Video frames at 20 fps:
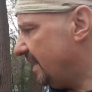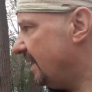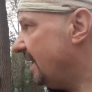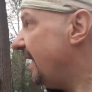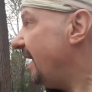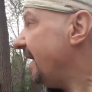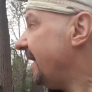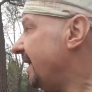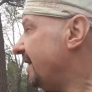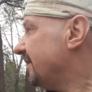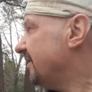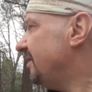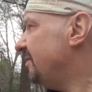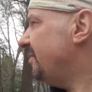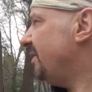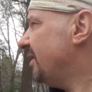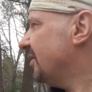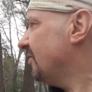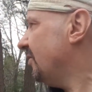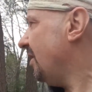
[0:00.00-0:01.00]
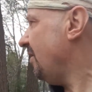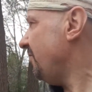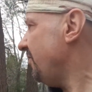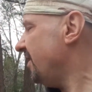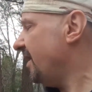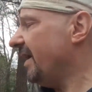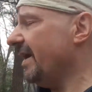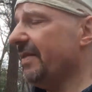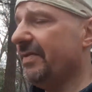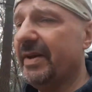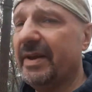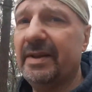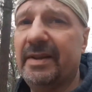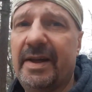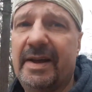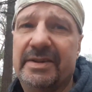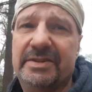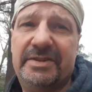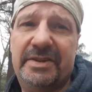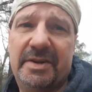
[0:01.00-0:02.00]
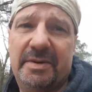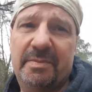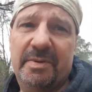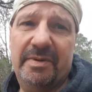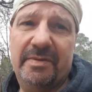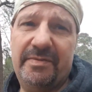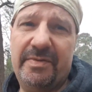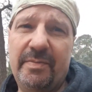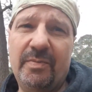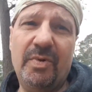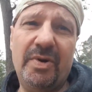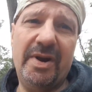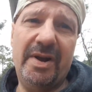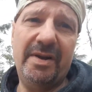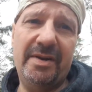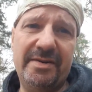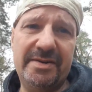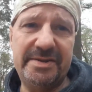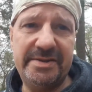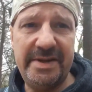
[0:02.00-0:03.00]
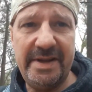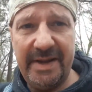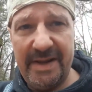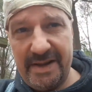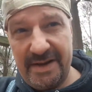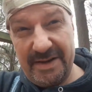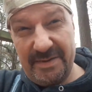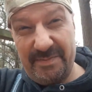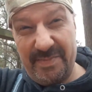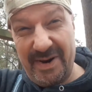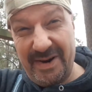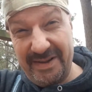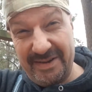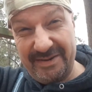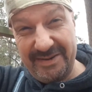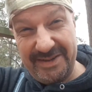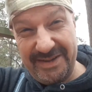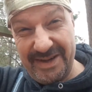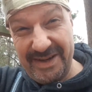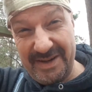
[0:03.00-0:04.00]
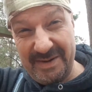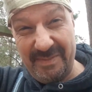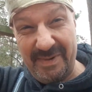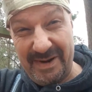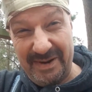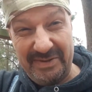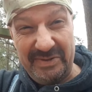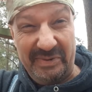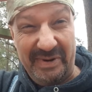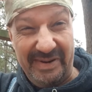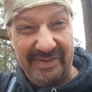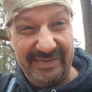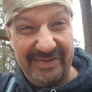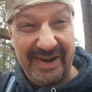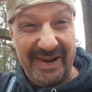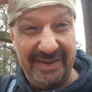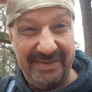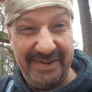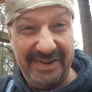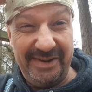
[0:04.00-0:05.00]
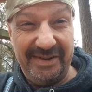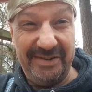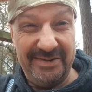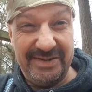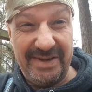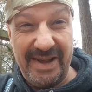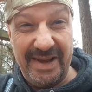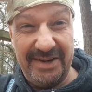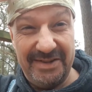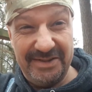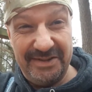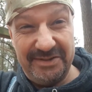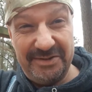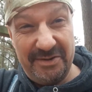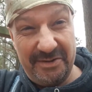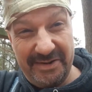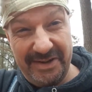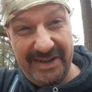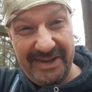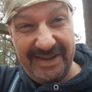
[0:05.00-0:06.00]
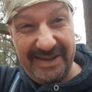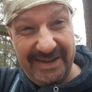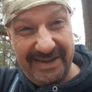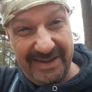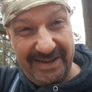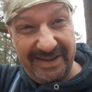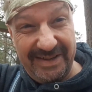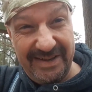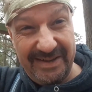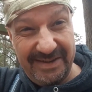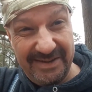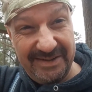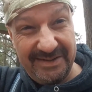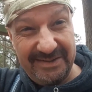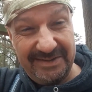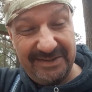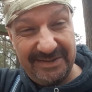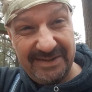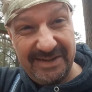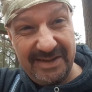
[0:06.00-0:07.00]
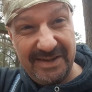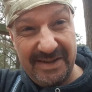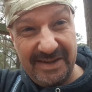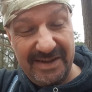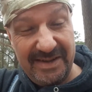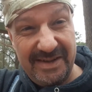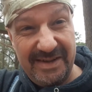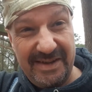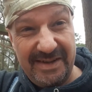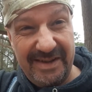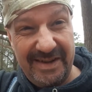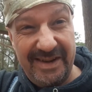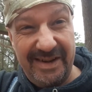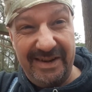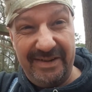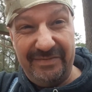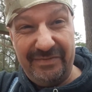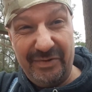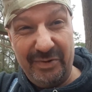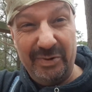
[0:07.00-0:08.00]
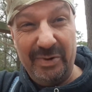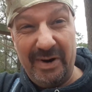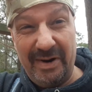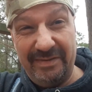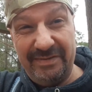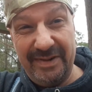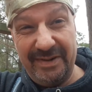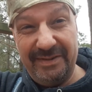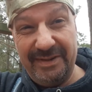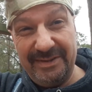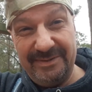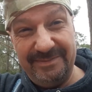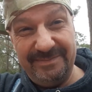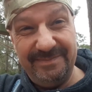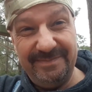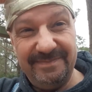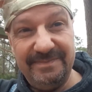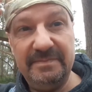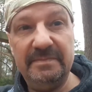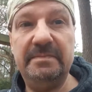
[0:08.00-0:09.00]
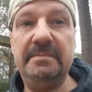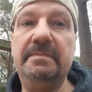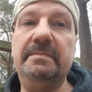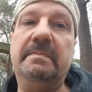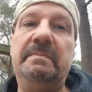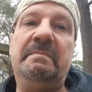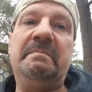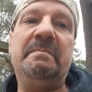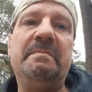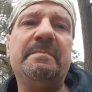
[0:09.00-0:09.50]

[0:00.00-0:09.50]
I got a good bit of growth out of that thing last year but from what I understand it's probably going to take about three to five years to actually start getting any uh, any fruit off of it